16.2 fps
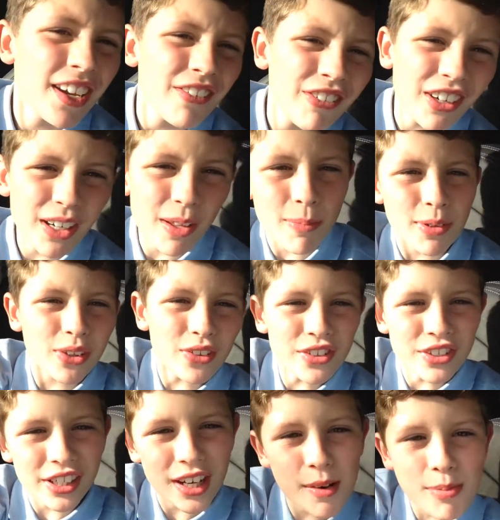we're going to be doing
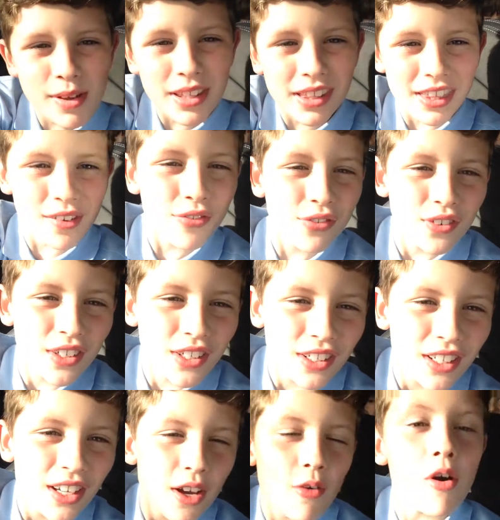something a bit different.
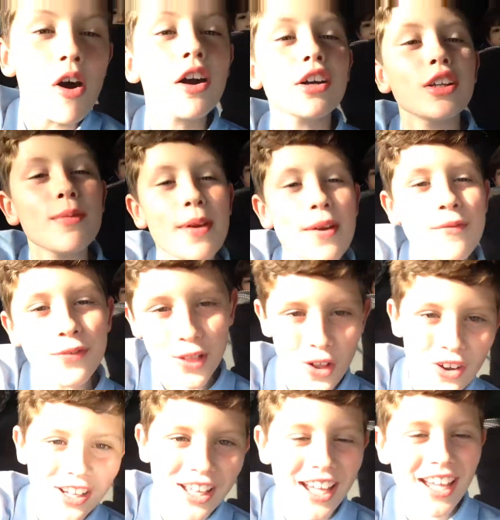I'm going to be
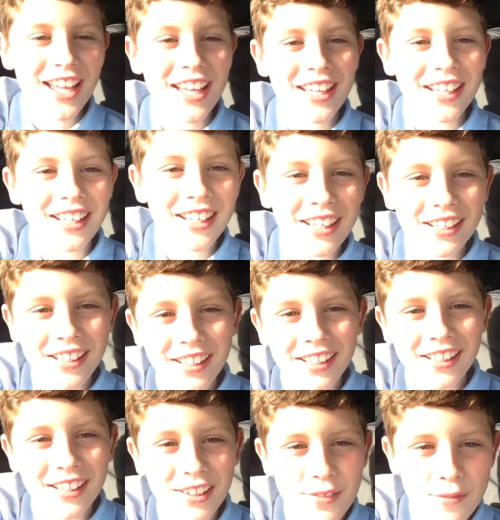
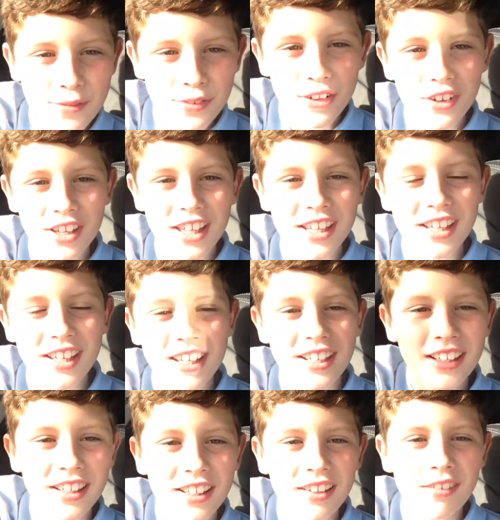vlogging! Vlogging!
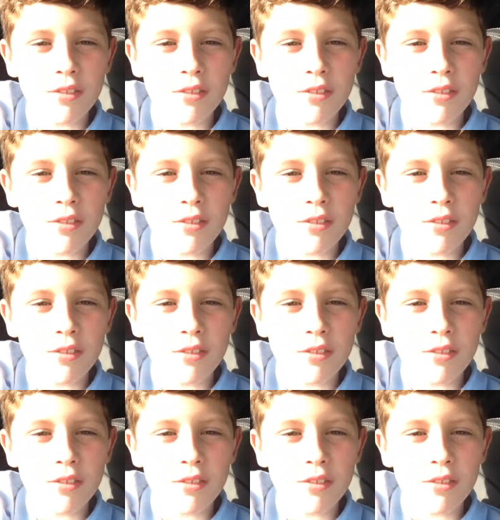No,